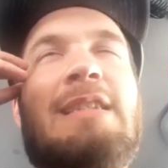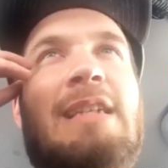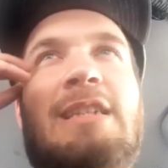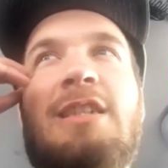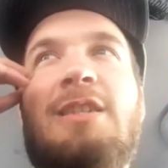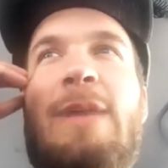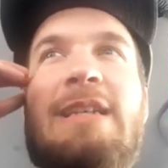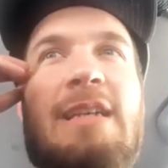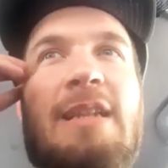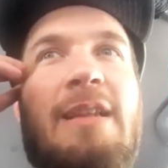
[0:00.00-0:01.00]
is, just
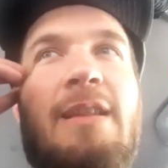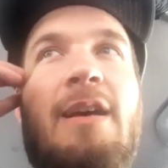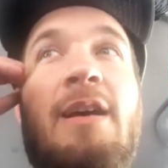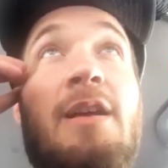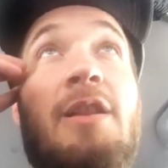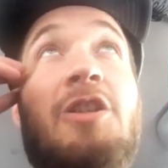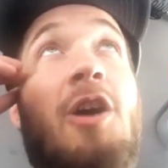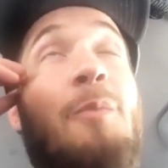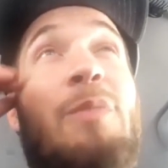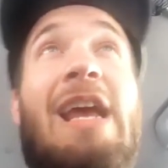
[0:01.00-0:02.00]
basically the
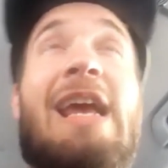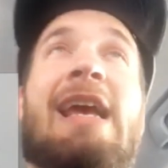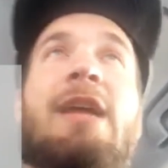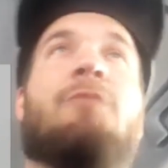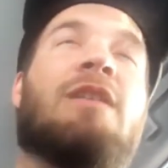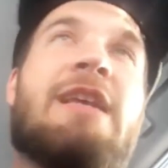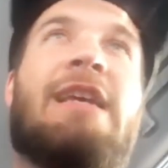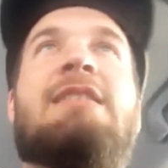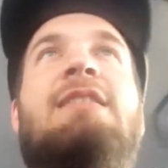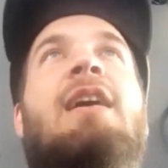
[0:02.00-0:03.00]
sharp hit and
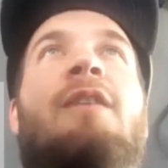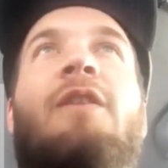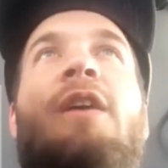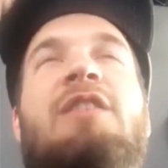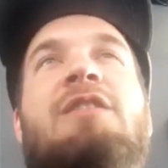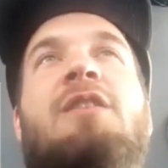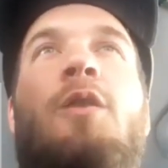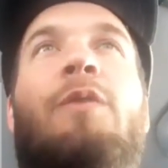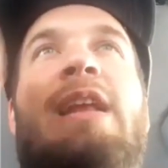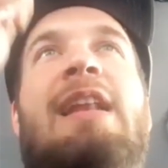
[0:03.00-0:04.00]
release of a
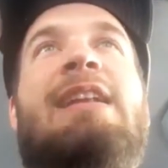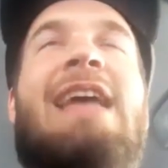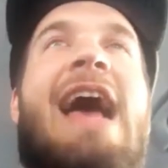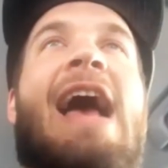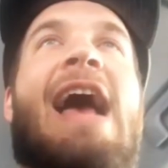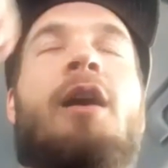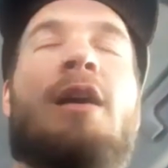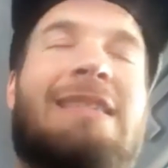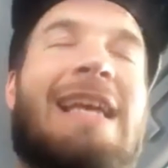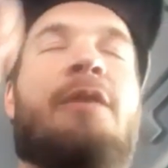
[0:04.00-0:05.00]
song when it attacks, or
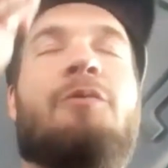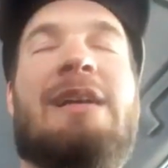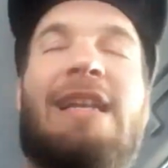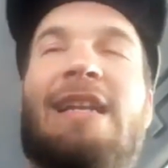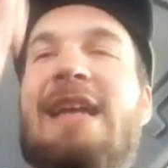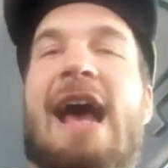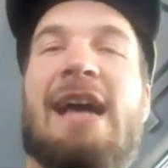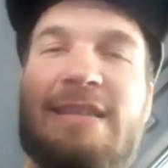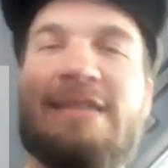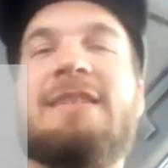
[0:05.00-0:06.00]
a sound when it
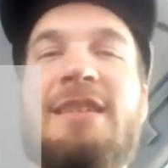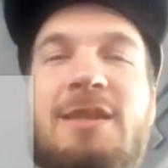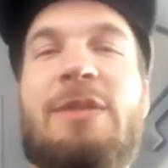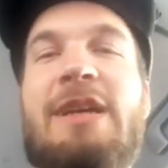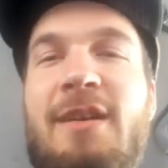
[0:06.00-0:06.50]
attacks the speaker.